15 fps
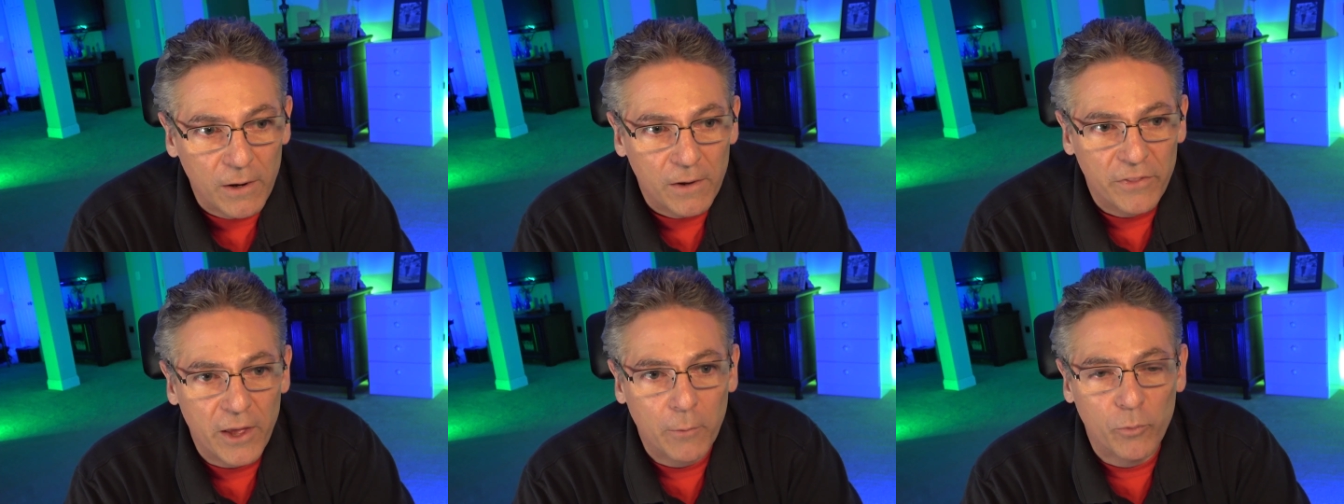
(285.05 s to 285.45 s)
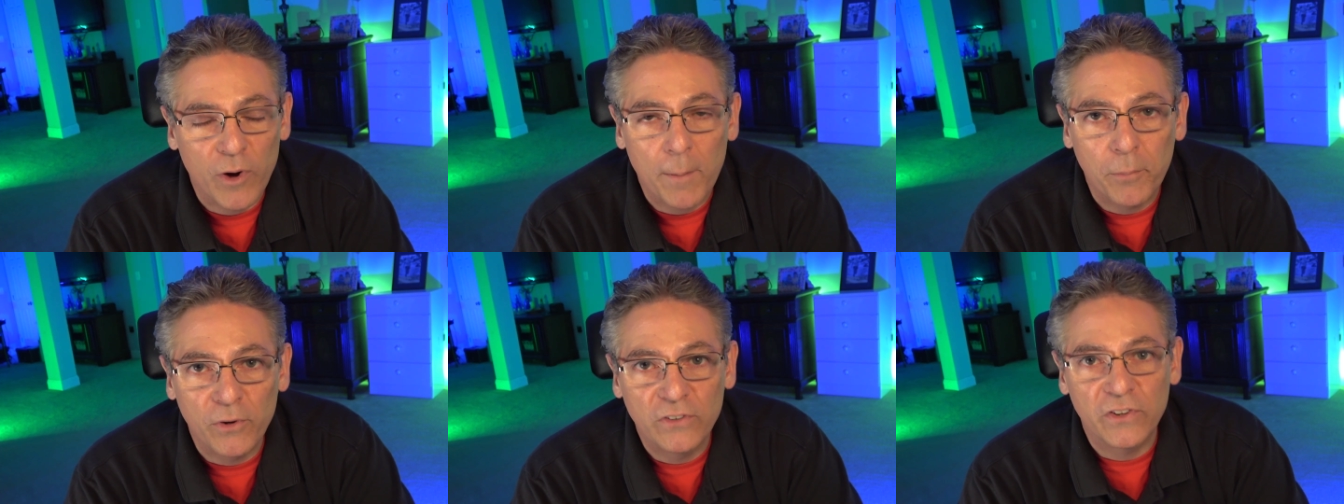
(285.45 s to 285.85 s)
that
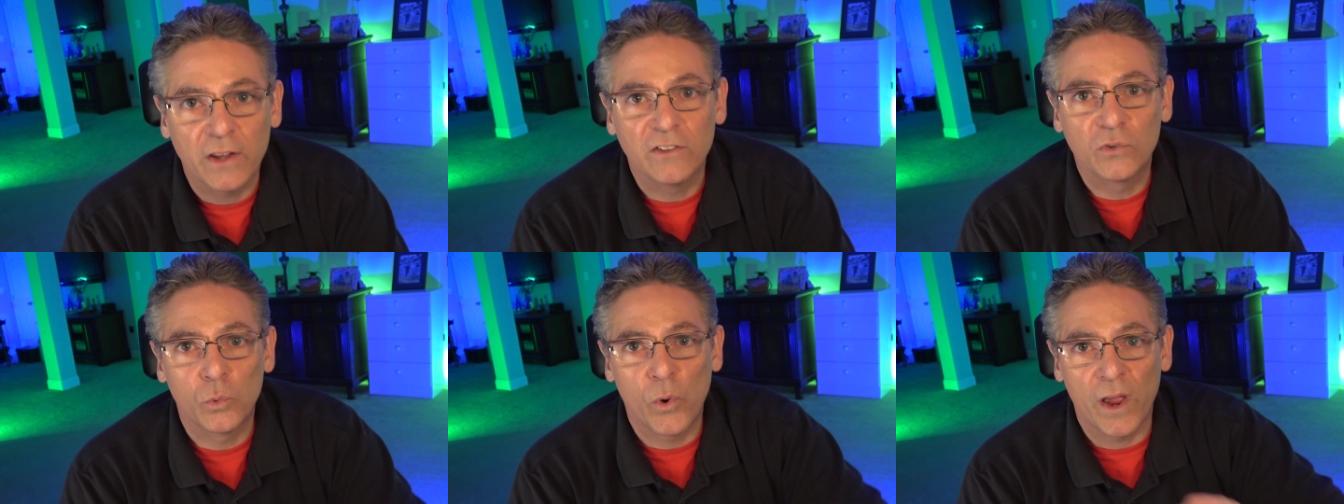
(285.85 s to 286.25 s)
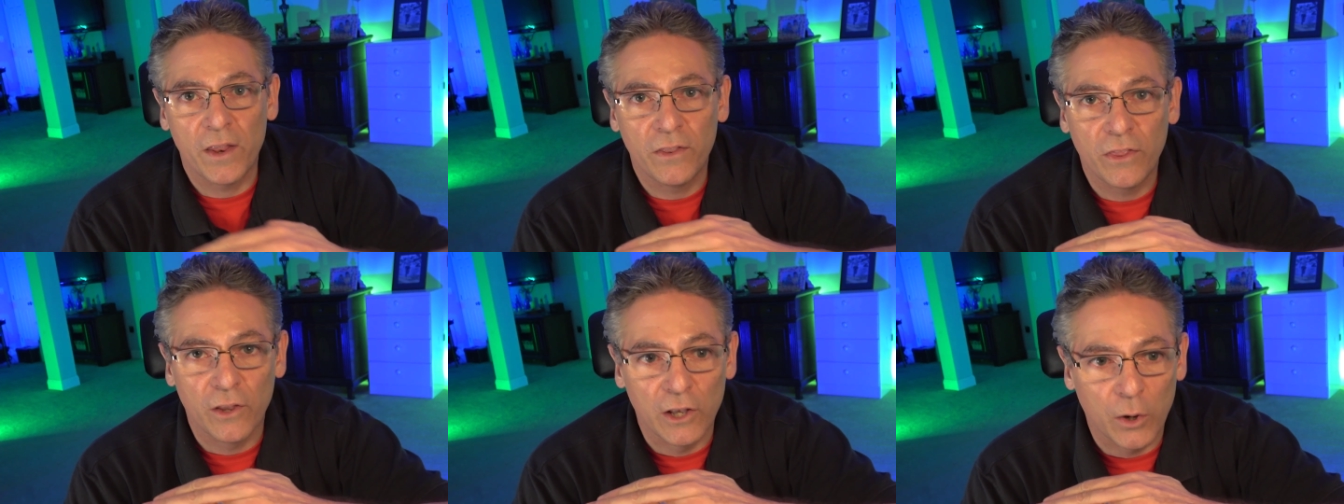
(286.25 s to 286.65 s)
represents
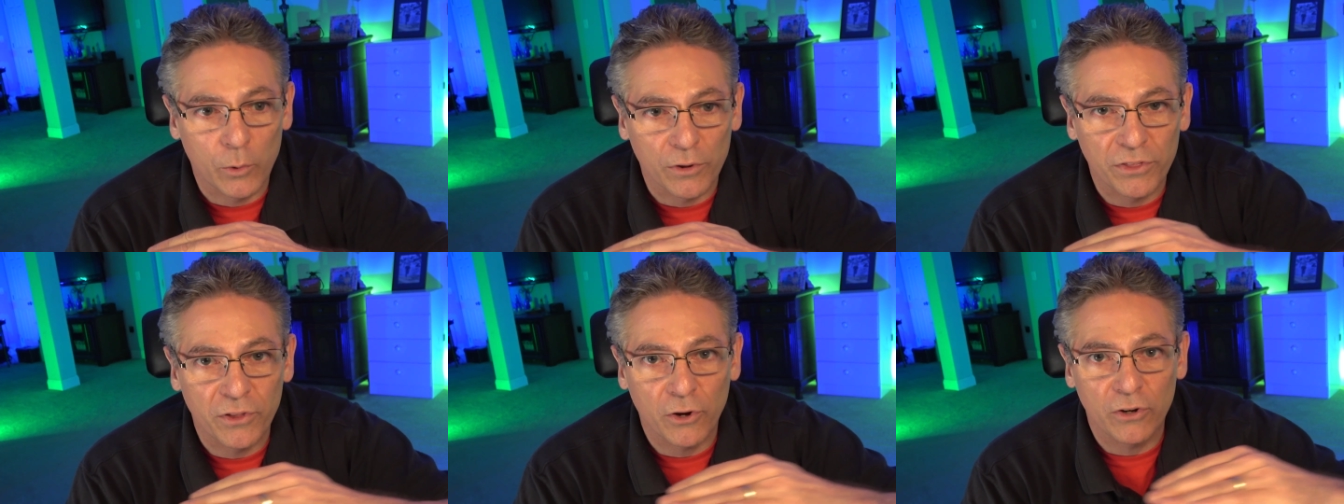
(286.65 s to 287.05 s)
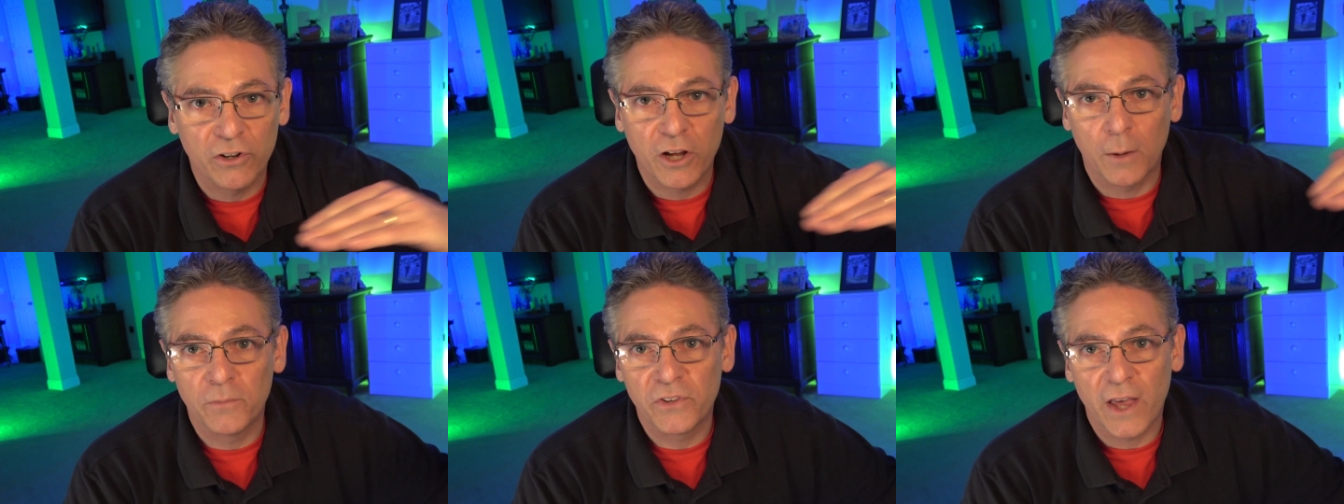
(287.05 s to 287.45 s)
when the lower third
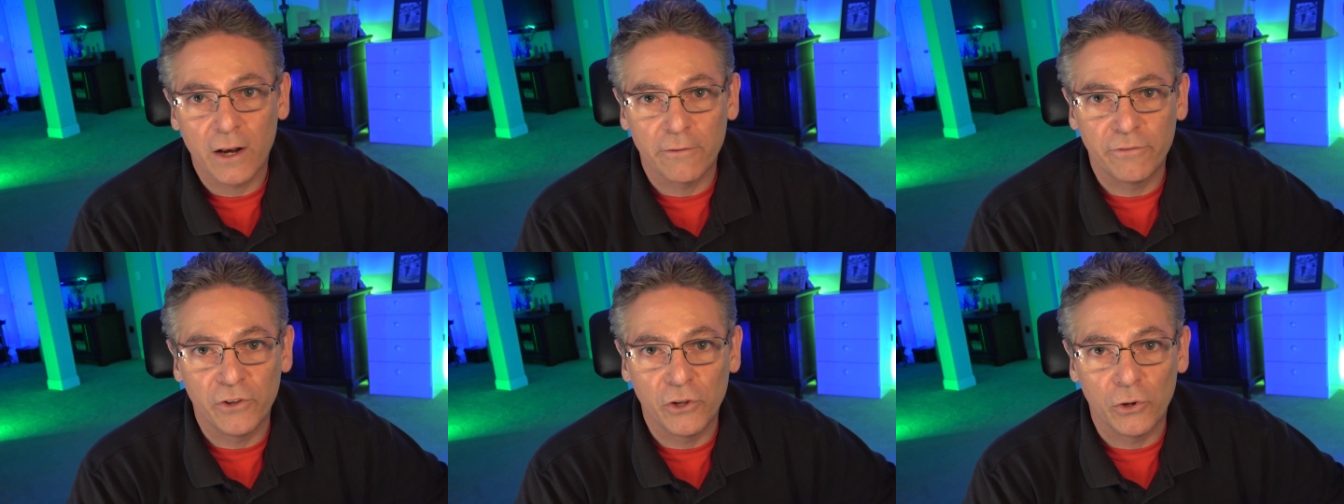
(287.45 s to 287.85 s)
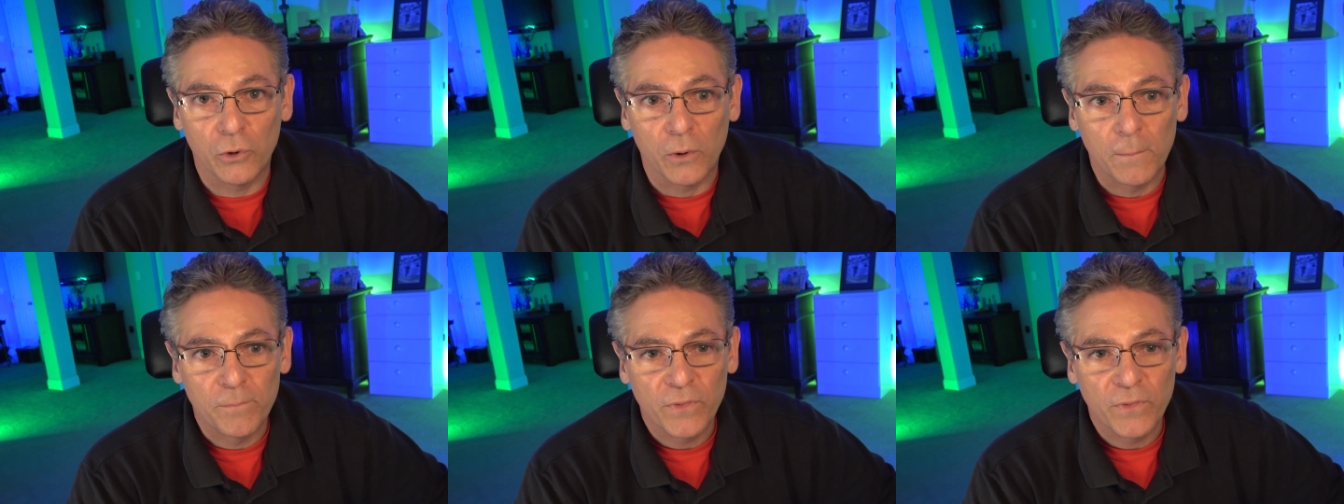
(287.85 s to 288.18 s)
comes out of view.